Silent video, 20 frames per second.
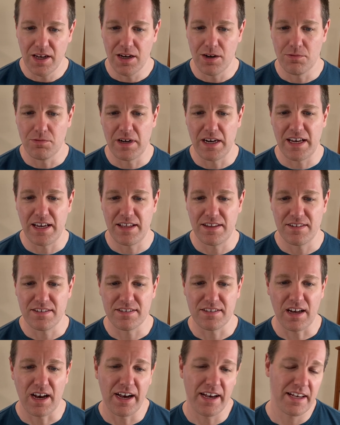When
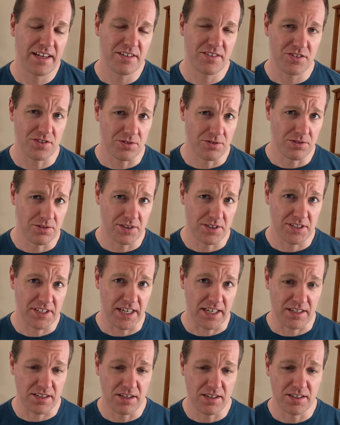science or
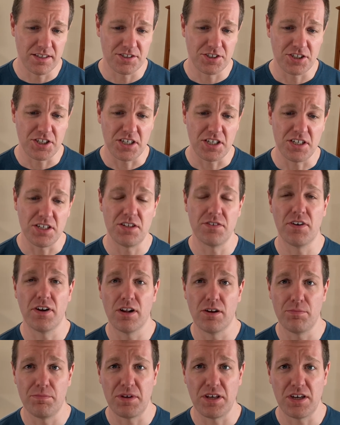technology
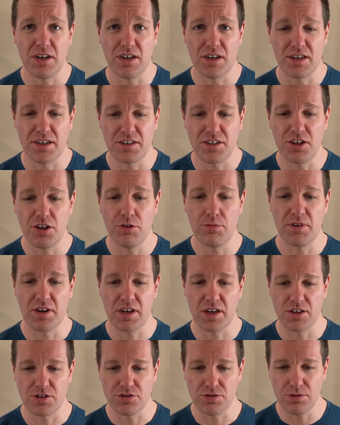develop beyond human
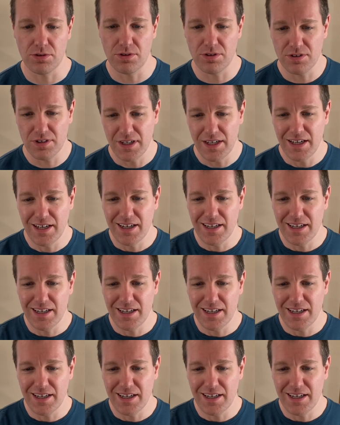control,